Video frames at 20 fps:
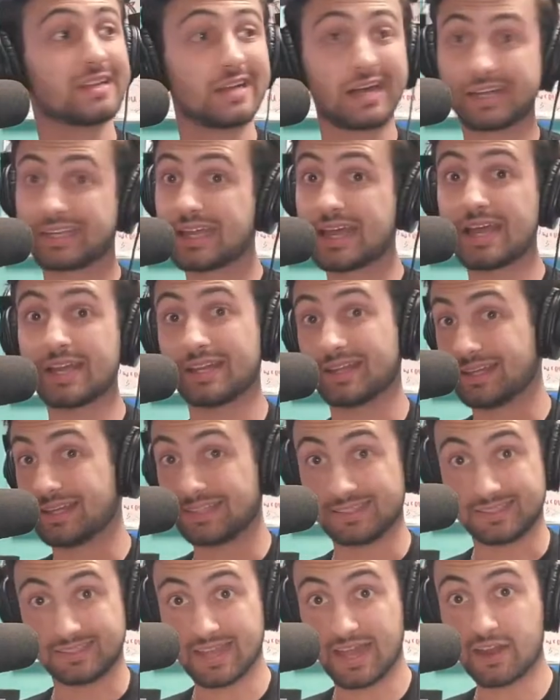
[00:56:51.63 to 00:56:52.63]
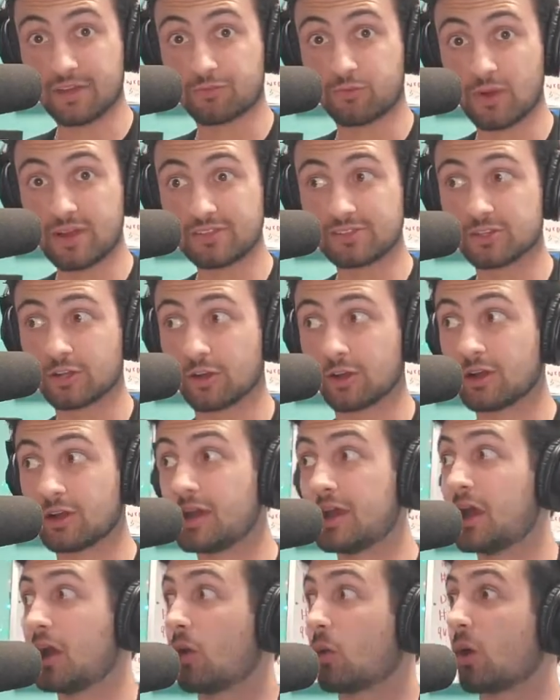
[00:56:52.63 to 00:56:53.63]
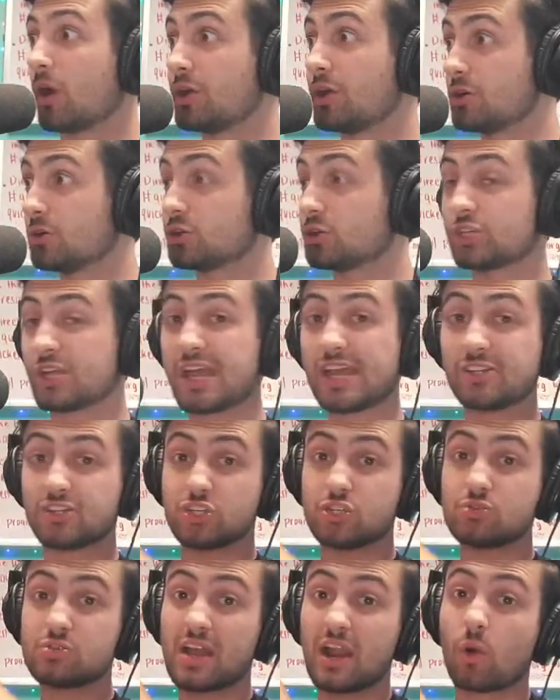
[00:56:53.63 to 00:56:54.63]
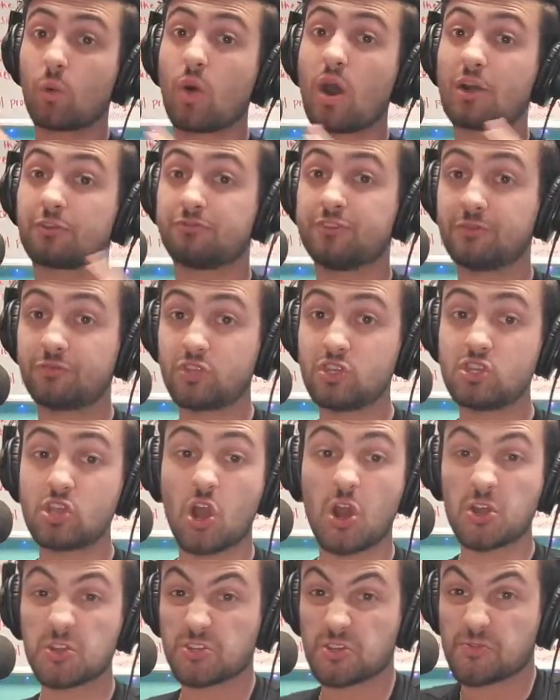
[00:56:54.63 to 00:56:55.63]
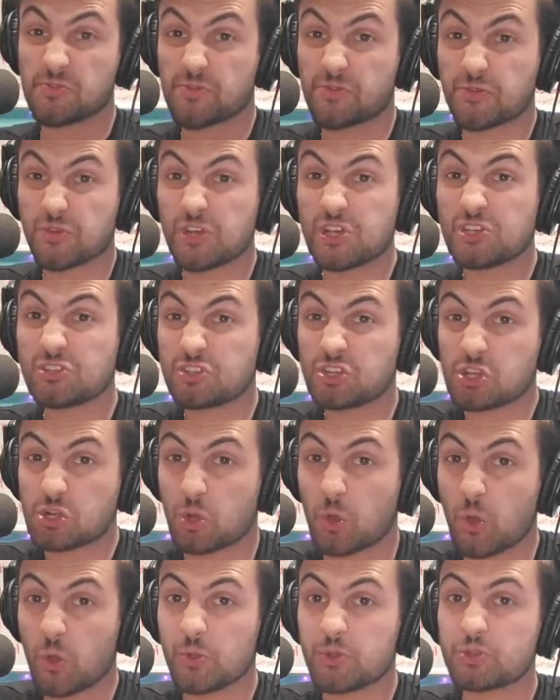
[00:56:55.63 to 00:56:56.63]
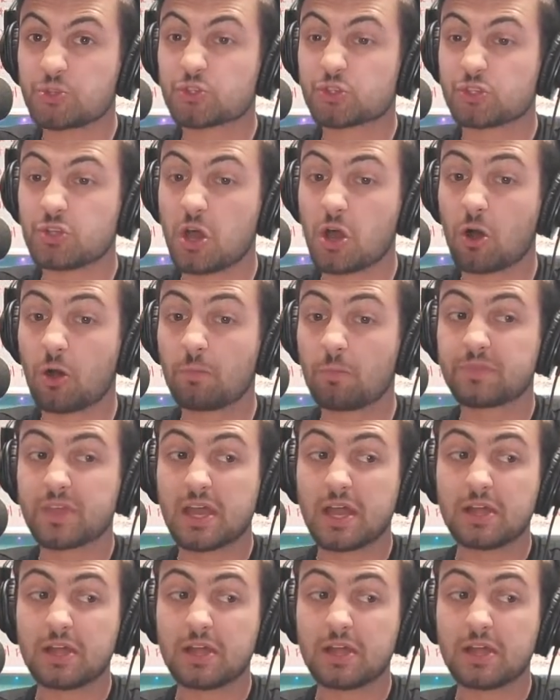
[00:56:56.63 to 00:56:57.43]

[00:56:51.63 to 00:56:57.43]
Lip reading: Again, dead of winter, where you're changing, you got to walk 50 yards in freezing cold and snow